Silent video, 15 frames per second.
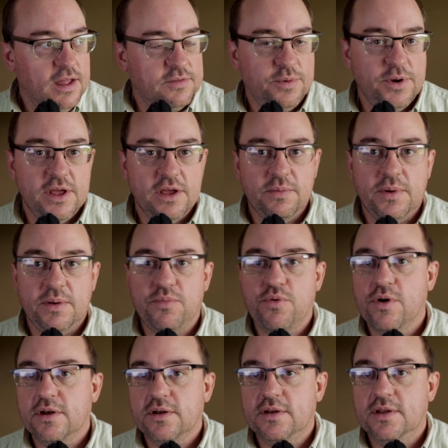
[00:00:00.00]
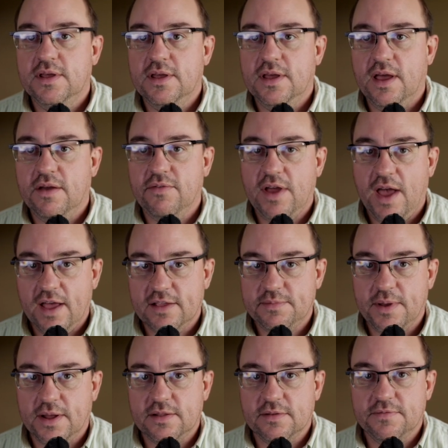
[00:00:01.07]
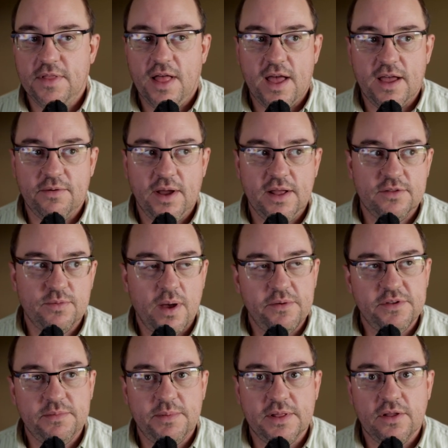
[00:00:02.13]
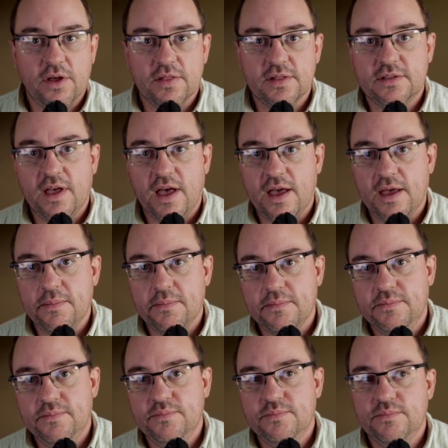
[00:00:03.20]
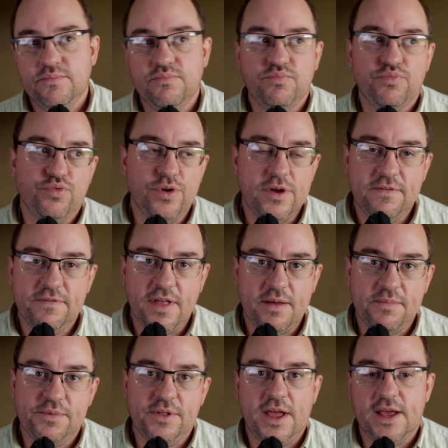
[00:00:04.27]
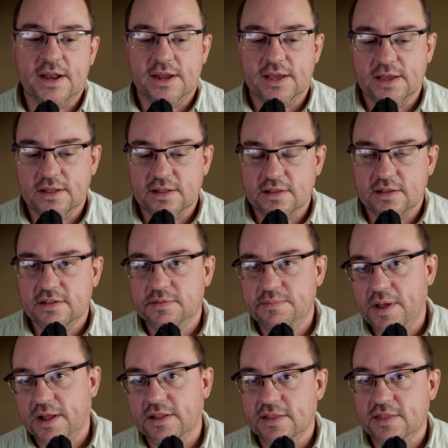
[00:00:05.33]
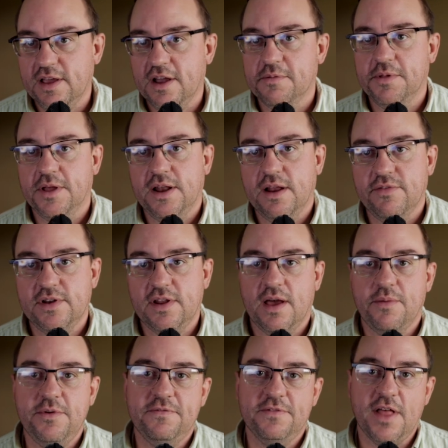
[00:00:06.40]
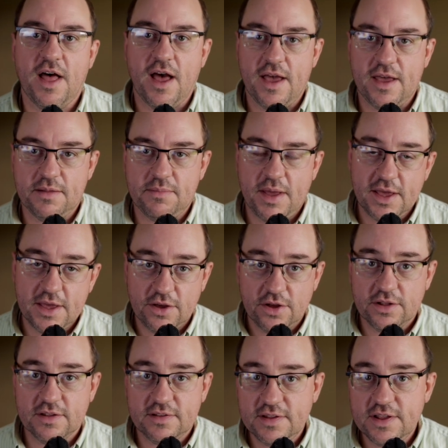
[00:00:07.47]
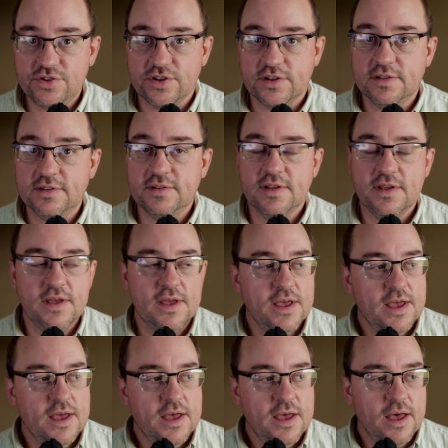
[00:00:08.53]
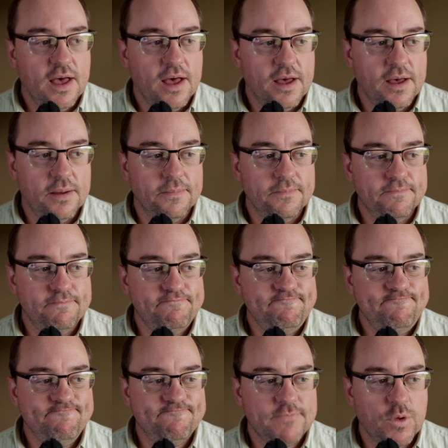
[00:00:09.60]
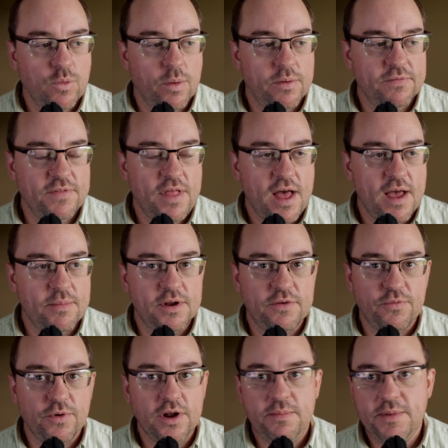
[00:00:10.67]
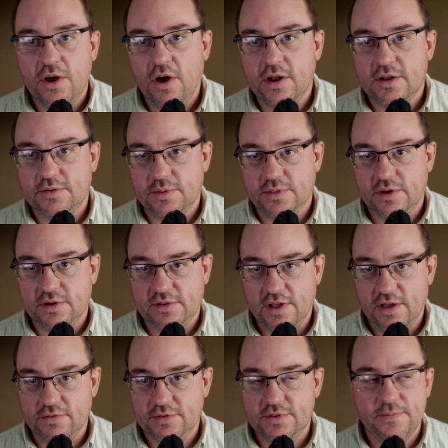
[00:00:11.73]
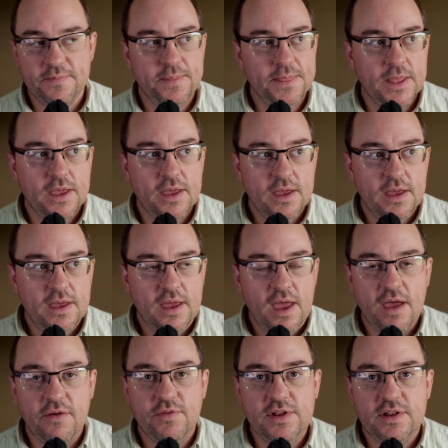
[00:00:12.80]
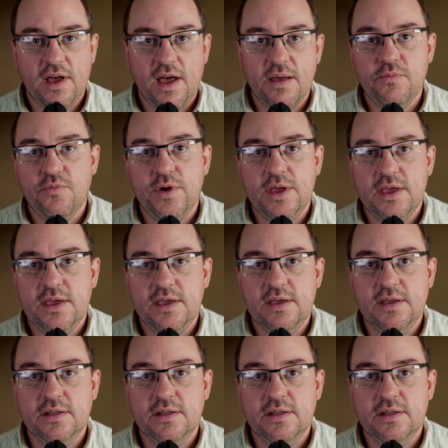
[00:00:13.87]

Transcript: It's pretty important every aspect of flying, right? It's why we spend all the time pre flight planning and inspecting the airplane every time we fly and making good decisions um, when we fly. But if we're going to be honest with ourselves, every time we